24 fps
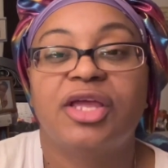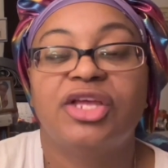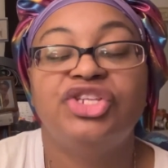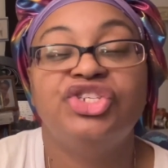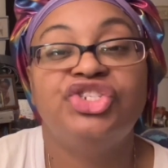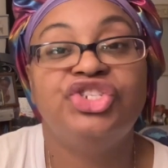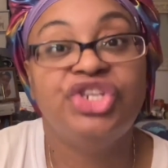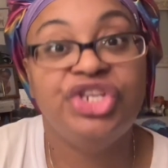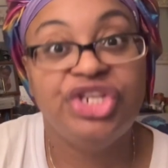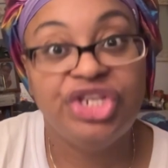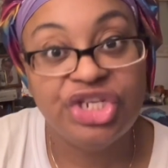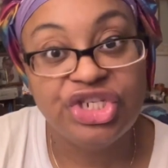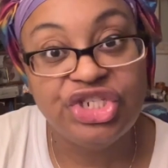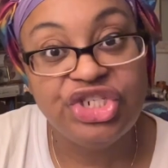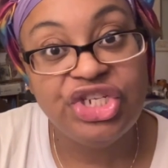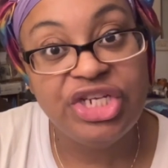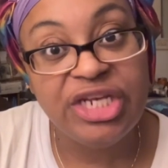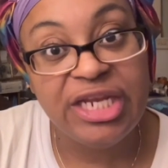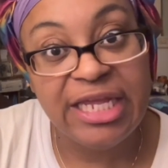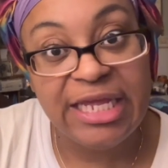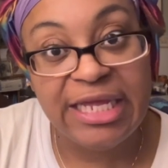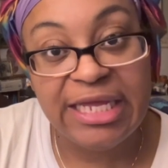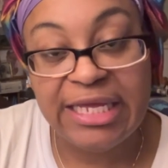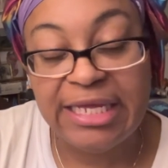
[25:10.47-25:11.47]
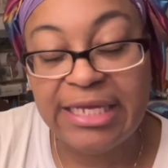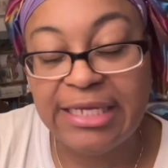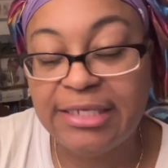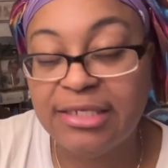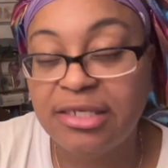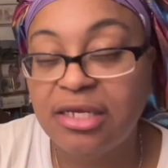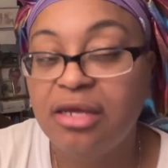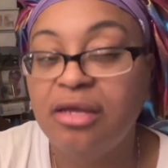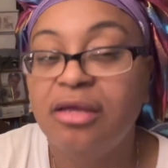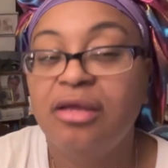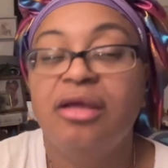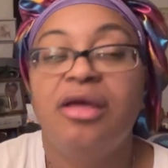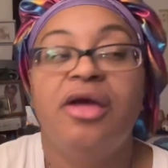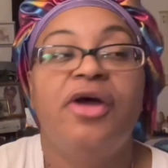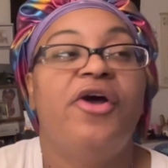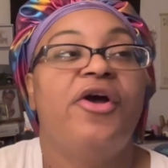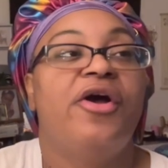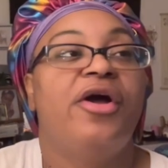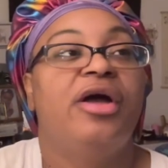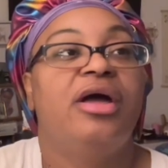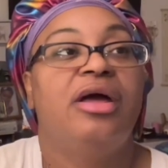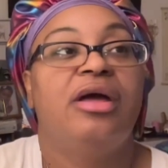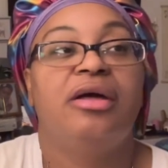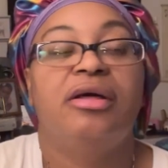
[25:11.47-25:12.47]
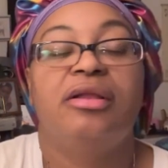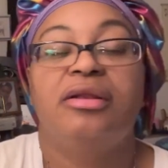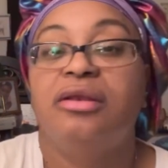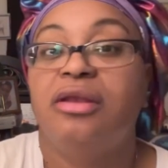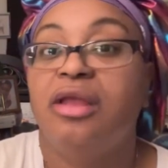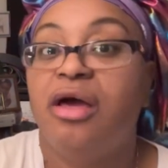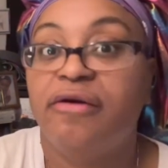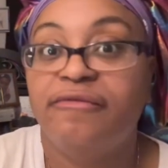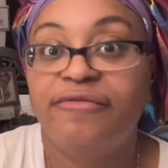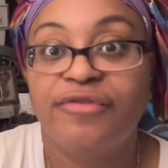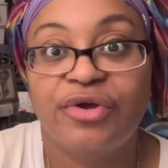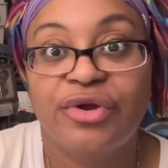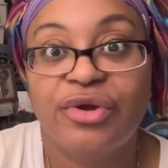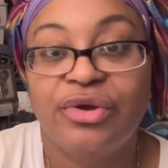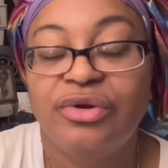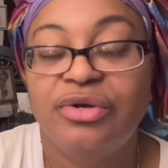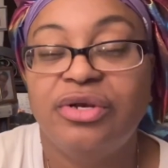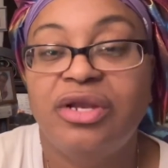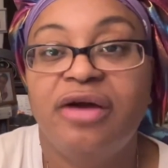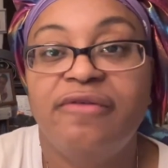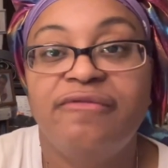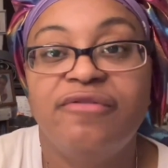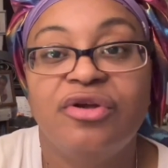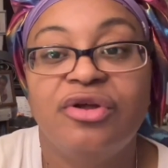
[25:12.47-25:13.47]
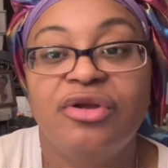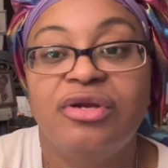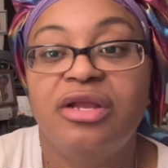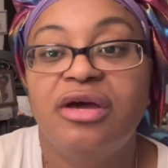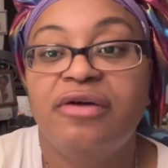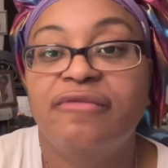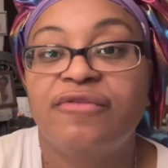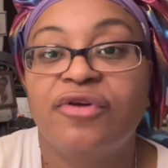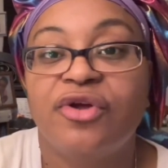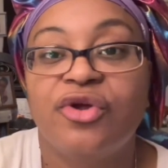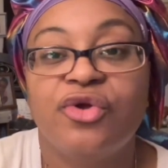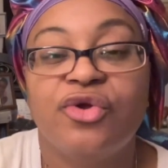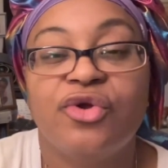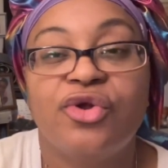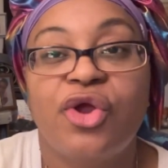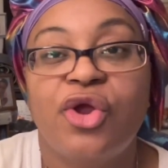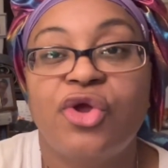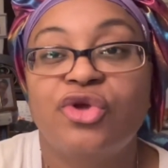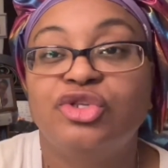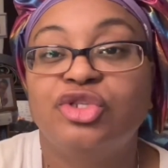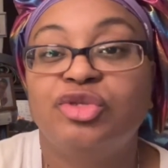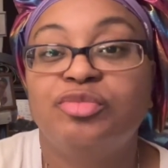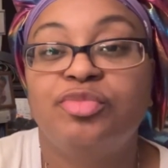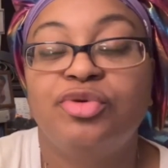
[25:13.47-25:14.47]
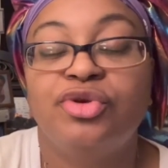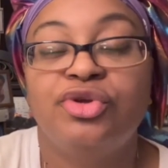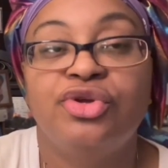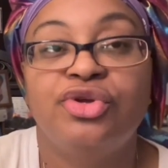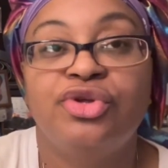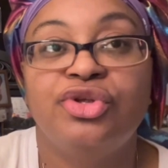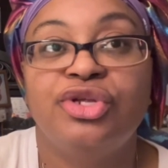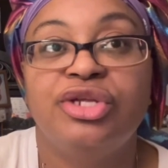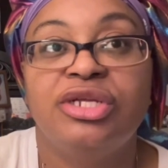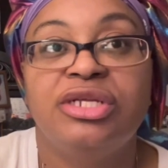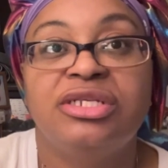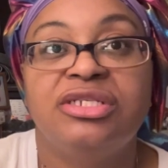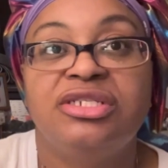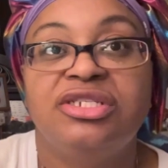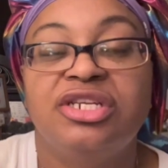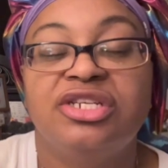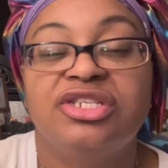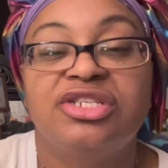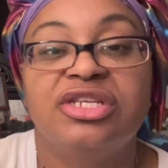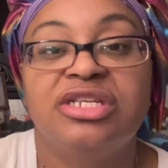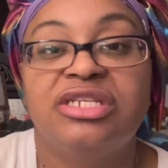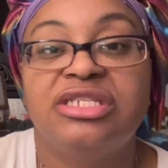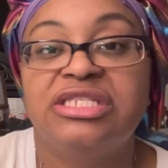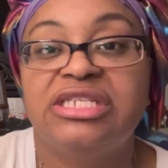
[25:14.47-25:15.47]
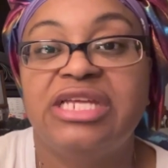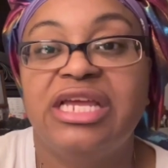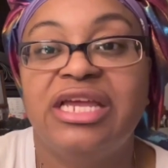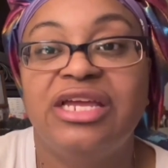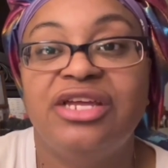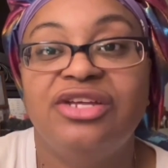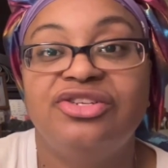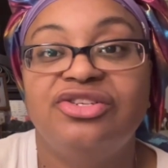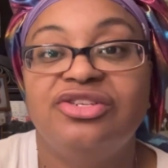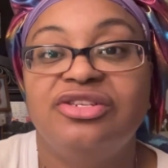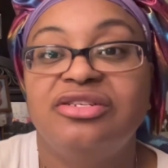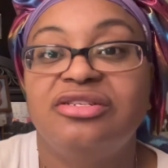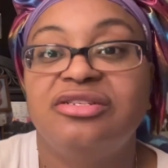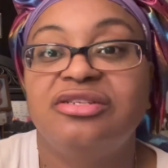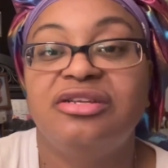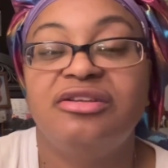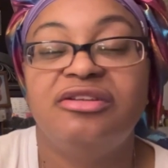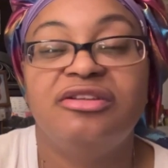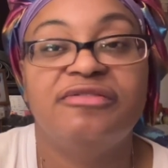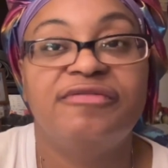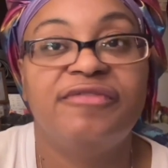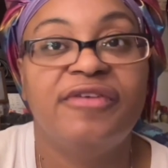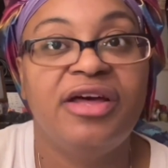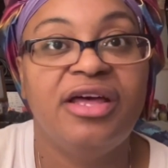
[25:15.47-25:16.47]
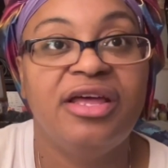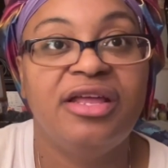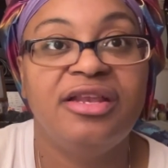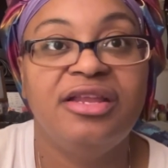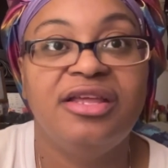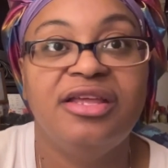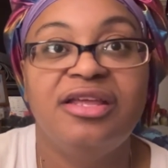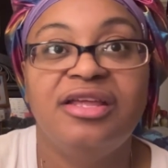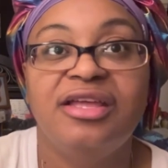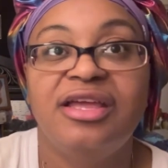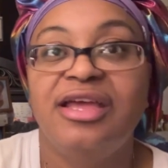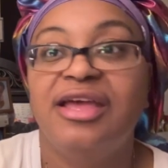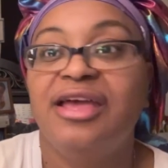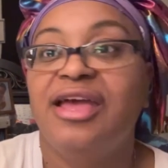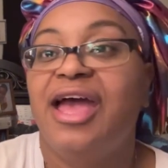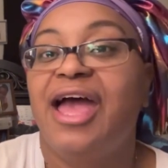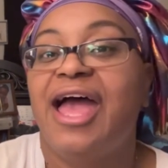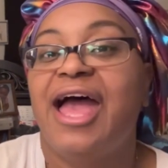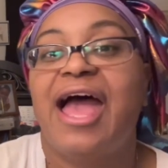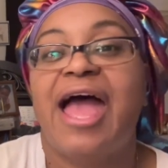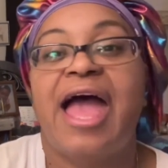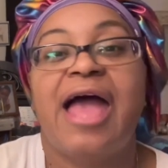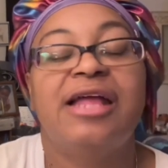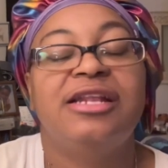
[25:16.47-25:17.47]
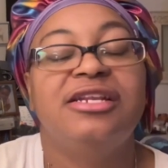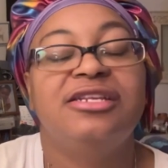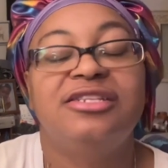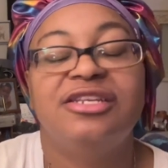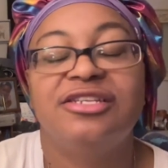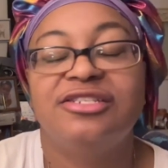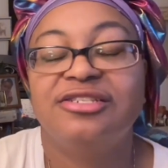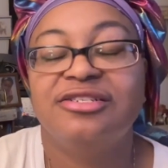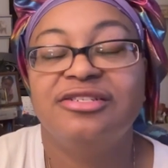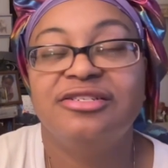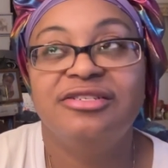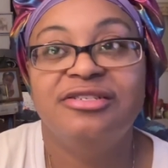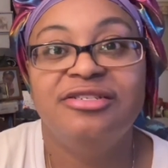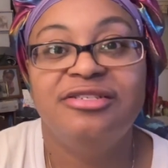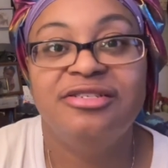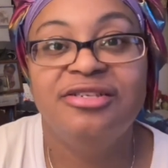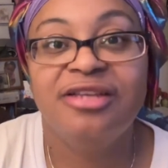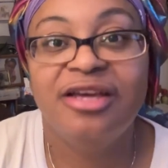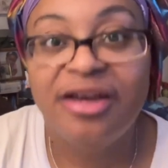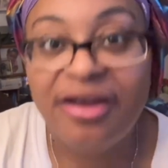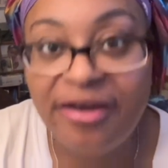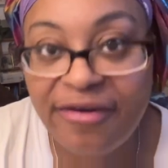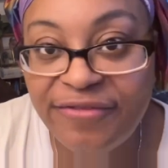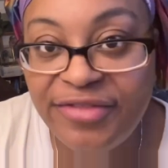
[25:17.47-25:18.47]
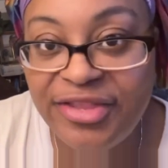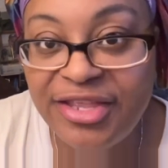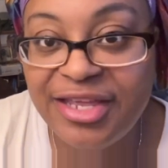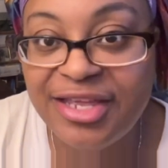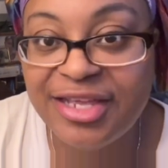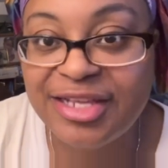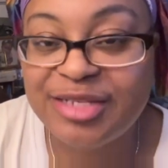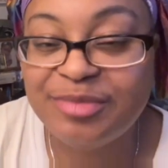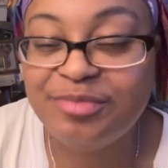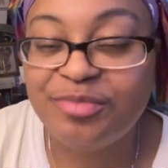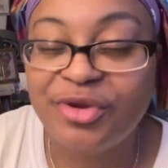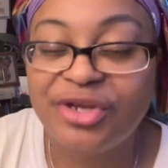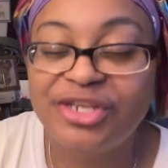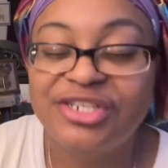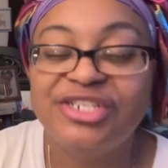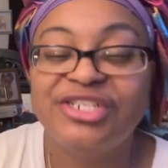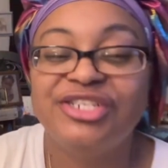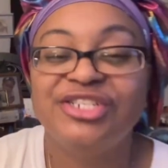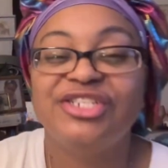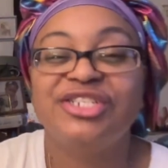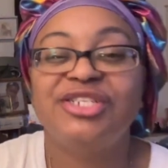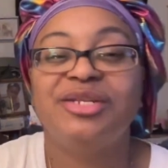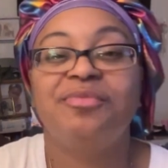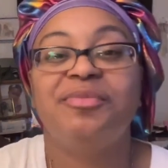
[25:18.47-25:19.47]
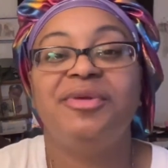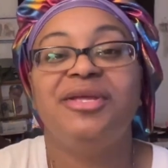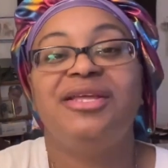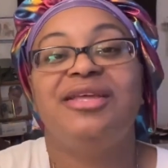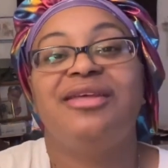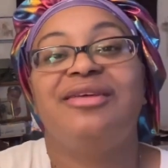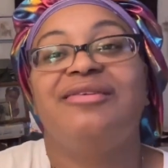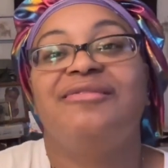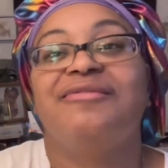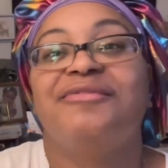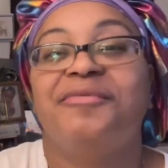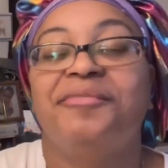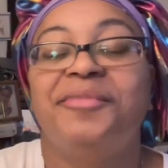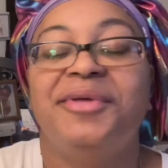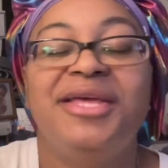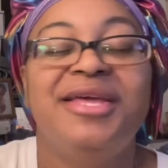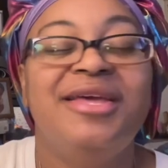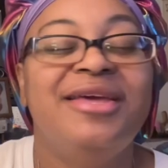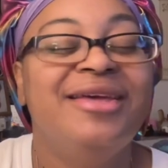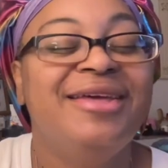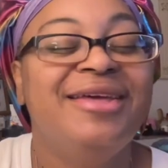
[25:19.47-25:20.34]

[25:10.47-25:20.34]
Gina Jyneen, love her, love her, love her. Her spirit is just contagious. She's funny. I just love the expression she be giving me.